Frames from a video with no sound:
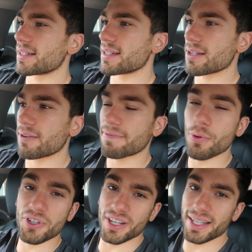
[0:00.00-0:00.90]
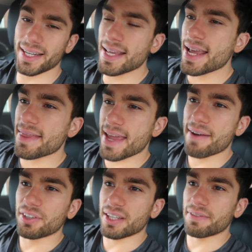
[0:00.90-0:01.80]
and unfortunately they
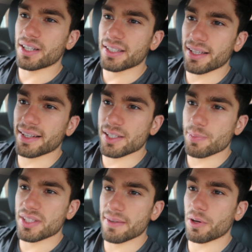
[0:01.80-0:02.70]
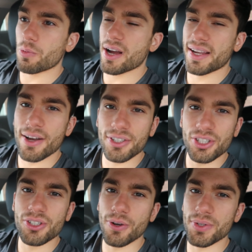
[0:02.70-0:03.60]
haven't given us like a specific workout, it's
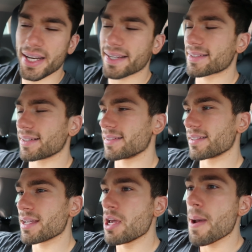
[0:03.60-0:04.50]
just chosen exercises.